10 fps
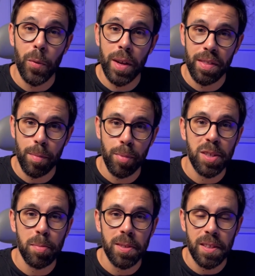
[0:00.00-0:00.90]
with the
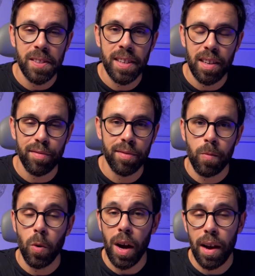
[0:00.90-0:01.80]
principles itself.
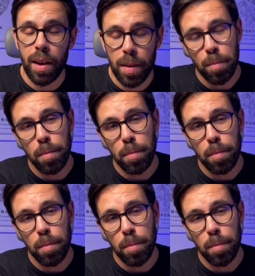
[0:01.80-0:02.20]
Why?